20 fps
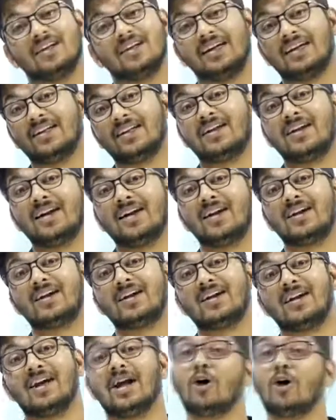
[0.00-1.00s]
And their
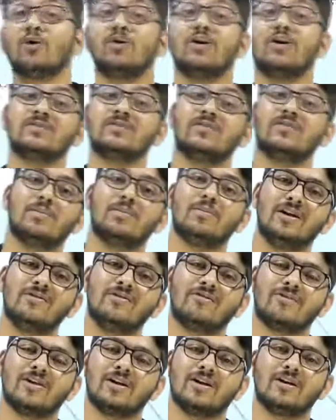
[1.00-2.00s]
loudness will be
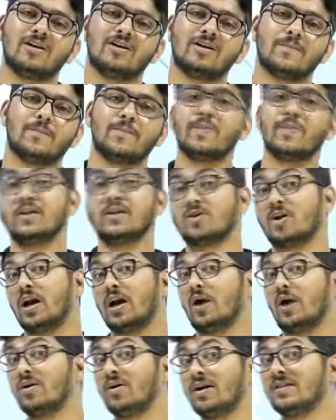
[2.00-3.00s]
different. So
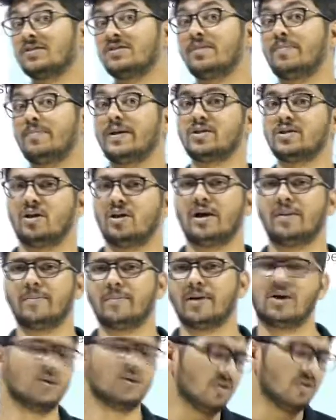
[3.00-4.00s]
loudness depends on
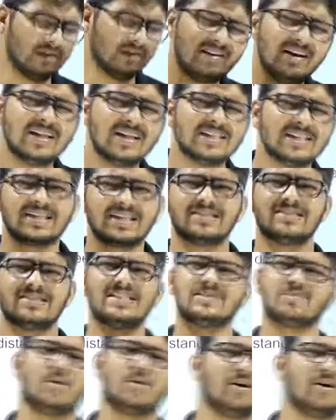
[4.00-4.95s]
amplitude. We will discuss this